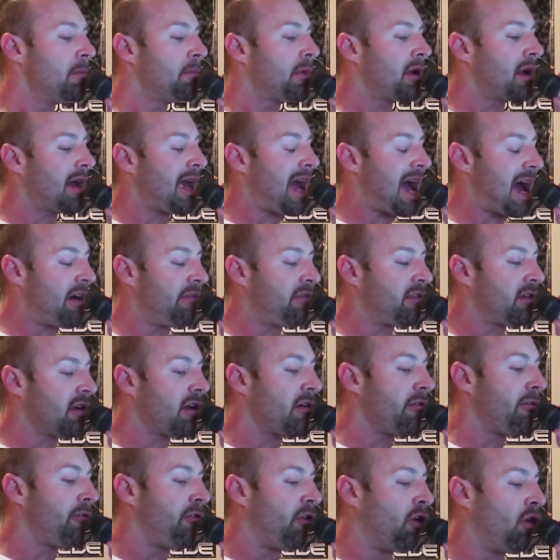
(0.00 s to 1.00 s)
But I
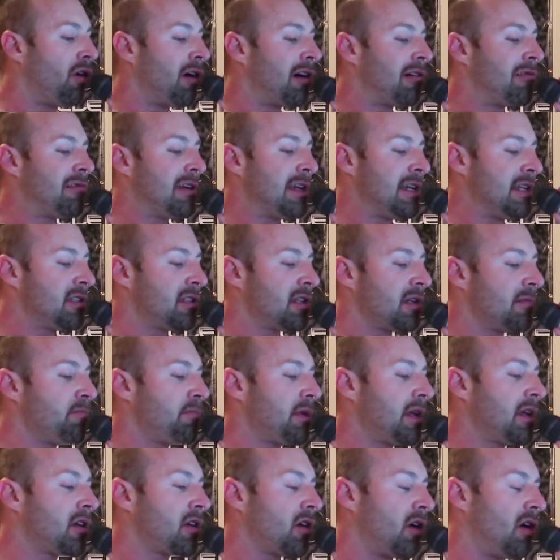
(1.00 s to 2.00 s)
haven't, for a reason,
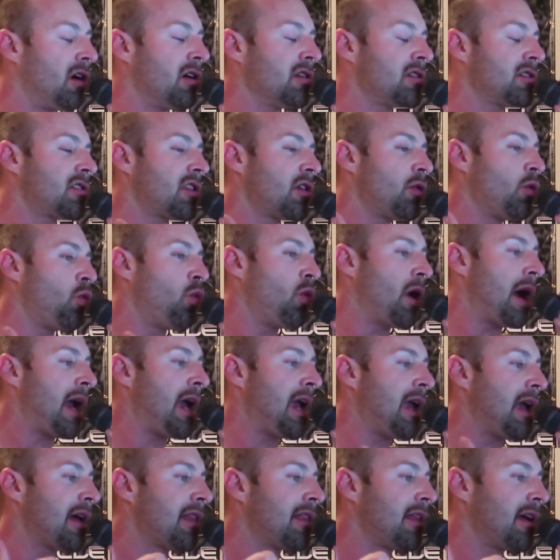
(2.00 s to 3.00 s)
because the
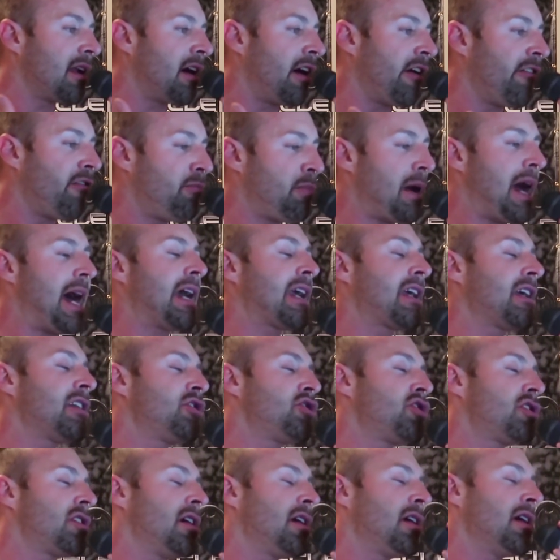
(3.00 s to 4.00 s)
way that I've
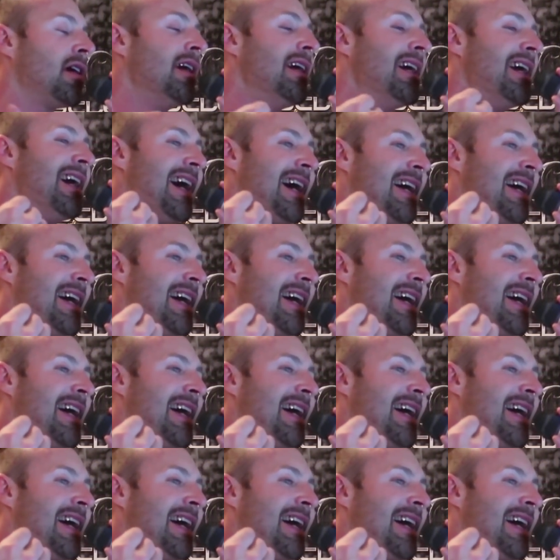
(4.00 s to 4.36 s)
packaged it